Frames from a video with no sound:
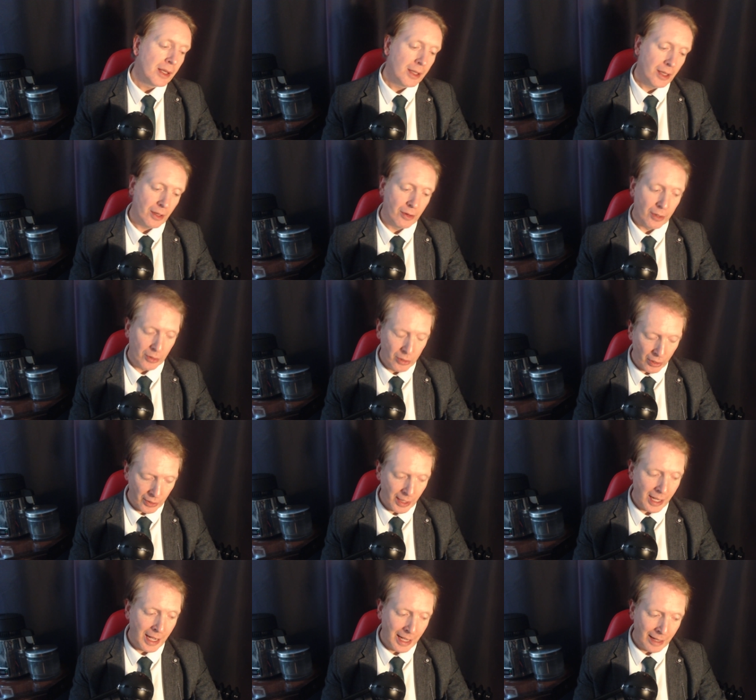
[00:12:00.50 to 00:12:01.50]
They're gonna
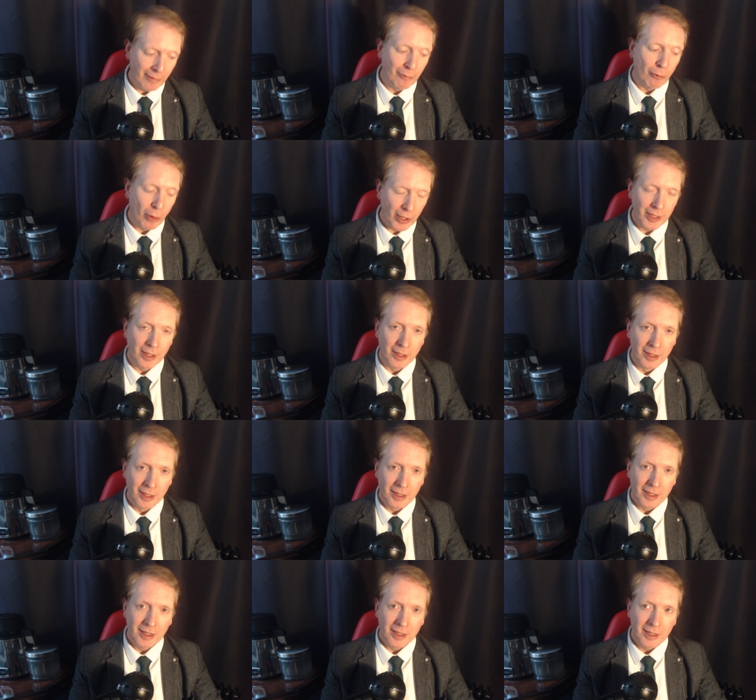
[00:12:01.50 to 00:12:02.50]
have one
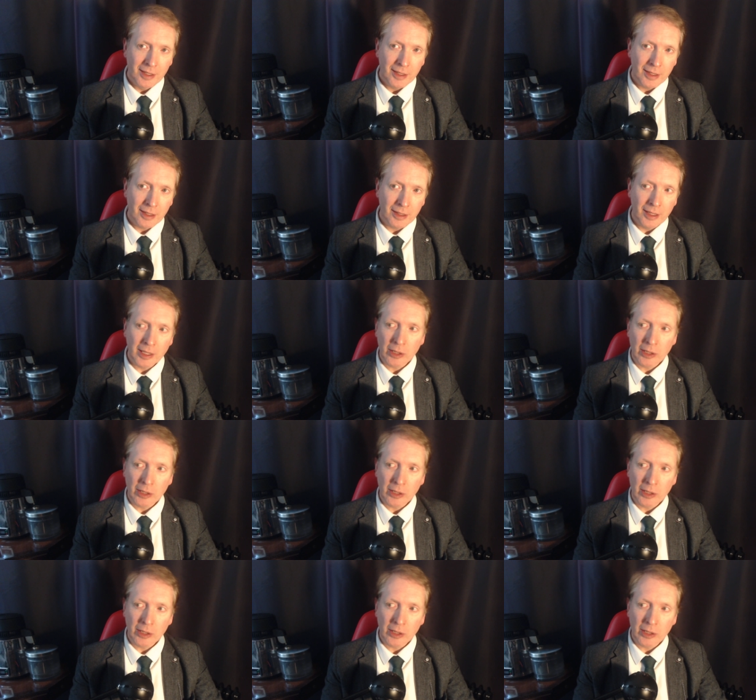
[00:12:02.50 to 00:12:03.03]
that